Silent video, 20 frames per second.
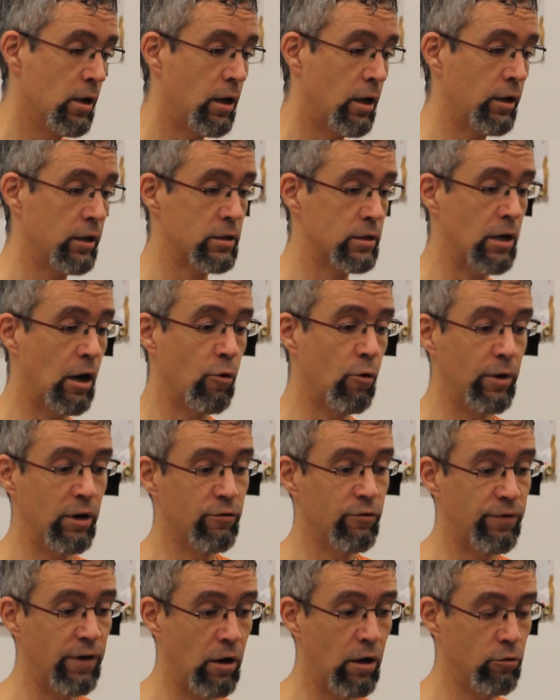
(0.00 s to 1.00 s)
And it's now
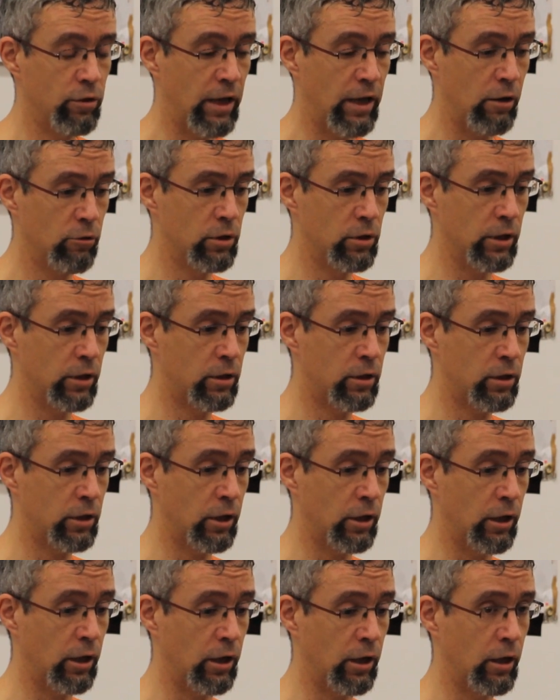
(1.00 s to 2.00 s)
been found out that
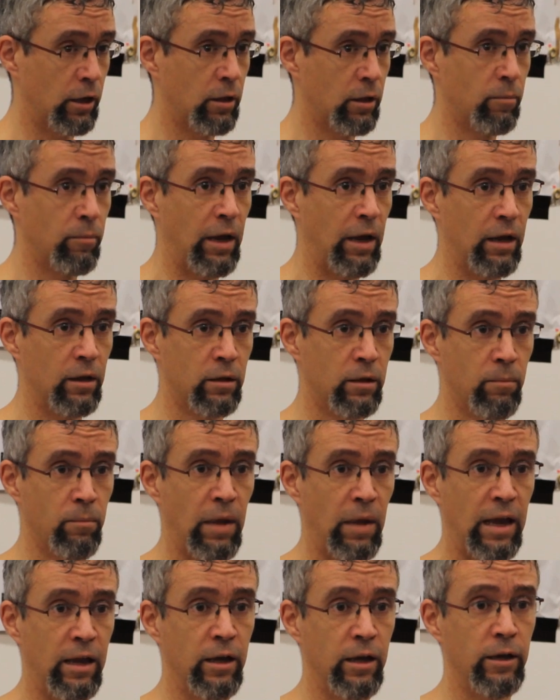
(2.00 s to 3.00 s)
the
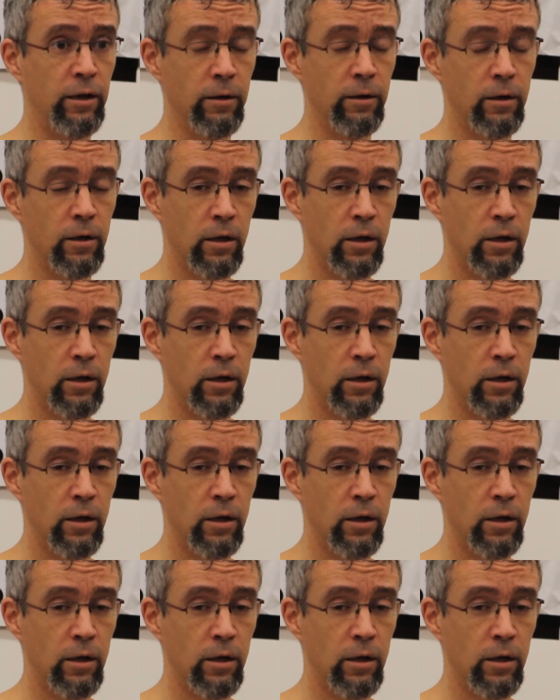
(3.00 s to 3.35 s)
mayor